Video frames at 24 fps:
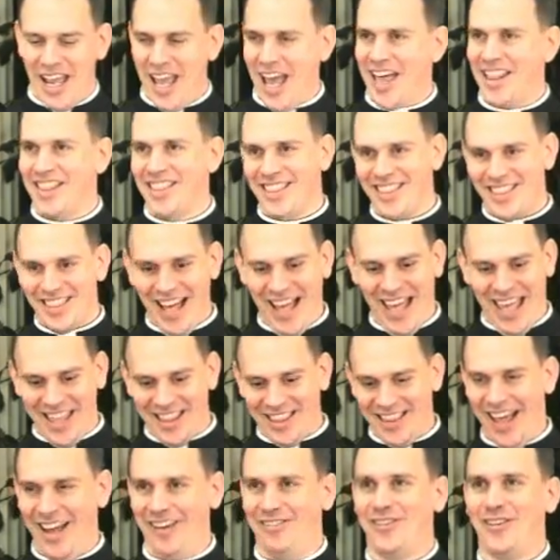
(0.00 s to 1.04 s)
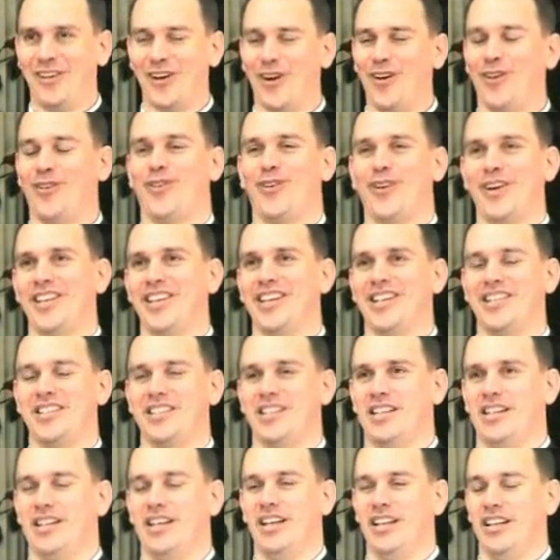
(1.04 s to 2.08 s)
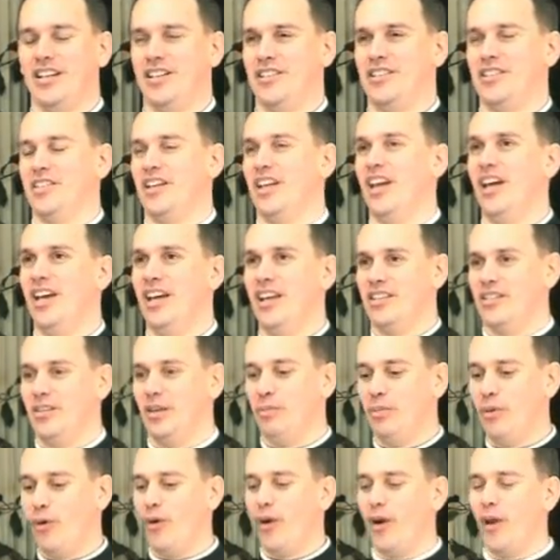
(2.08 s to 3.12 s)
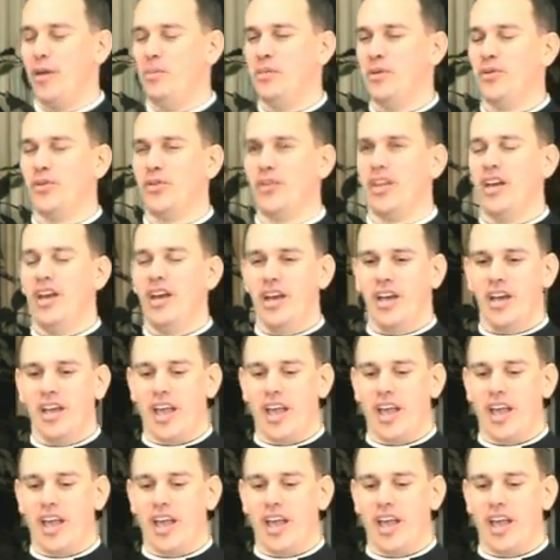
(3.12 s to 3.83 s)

and I had leftover in the ciborium. It was